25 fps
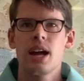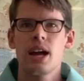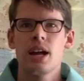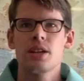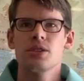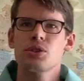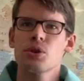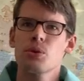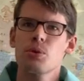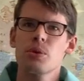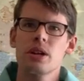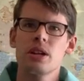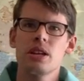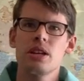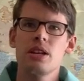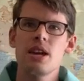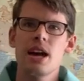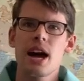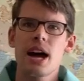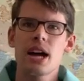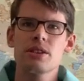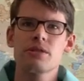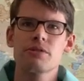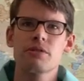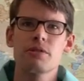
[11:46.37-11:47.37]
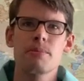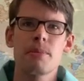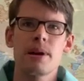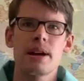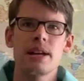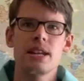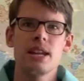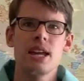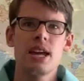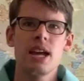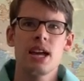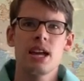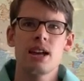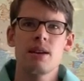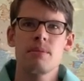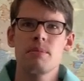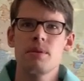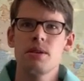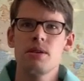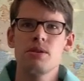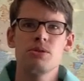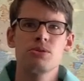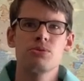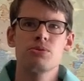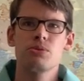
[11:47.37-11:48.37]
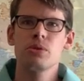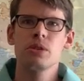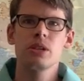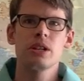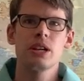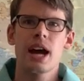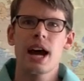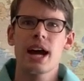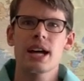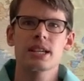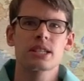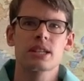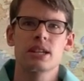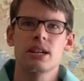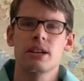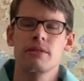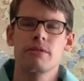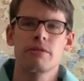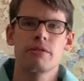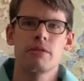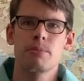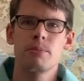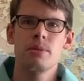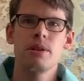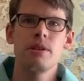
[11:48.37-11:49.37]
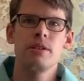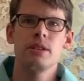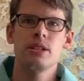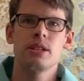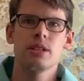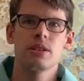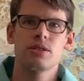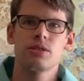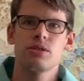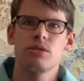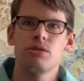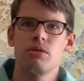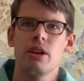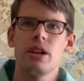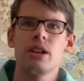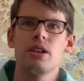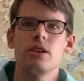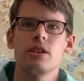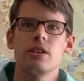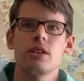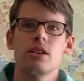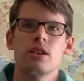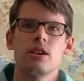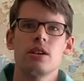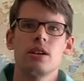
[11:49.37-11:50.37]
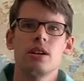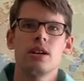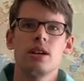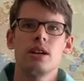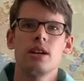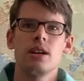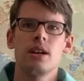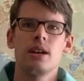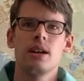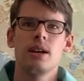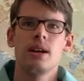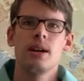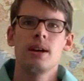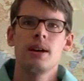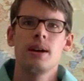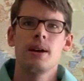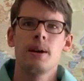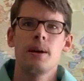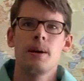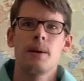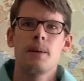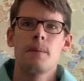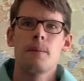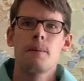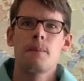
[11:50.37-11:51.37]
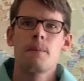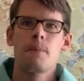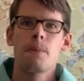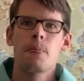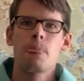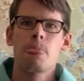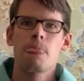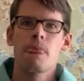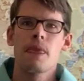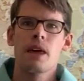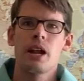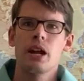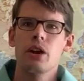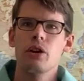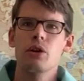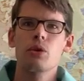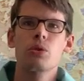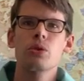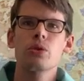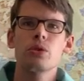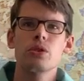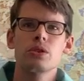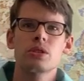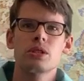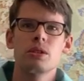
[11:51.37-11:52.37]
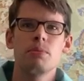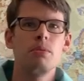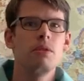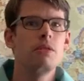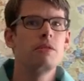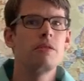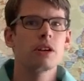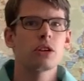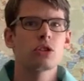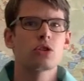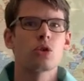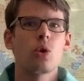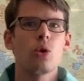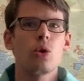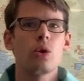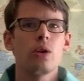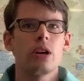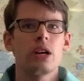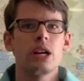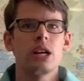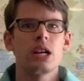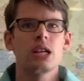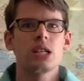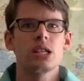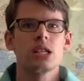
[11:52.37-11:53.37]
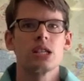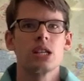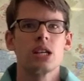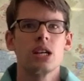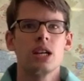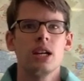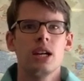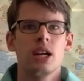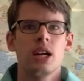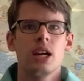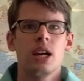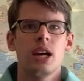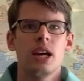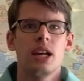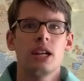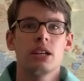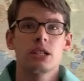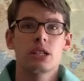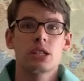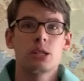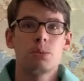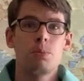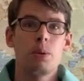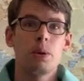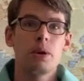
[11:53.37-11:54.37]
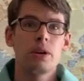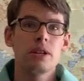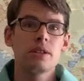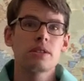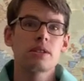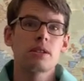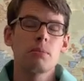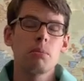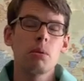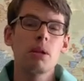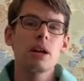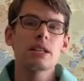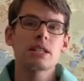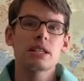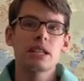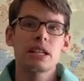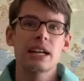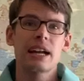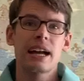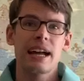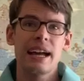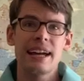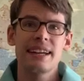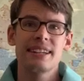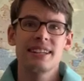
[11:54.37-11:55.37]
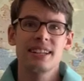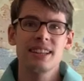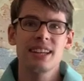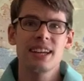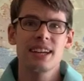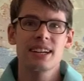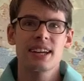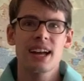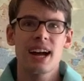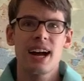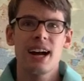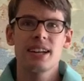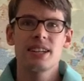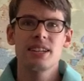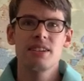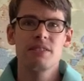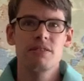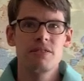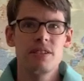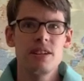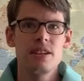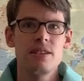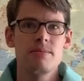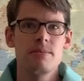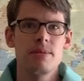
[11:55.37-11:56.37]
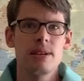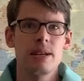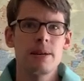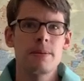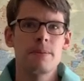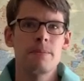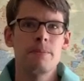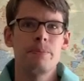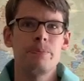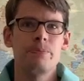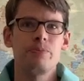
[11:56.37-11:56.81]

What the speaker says: And so when he asked for my name, he was really asking for me to surrender. And in order to be victorious and experience the blessing, I had to let God defeat me.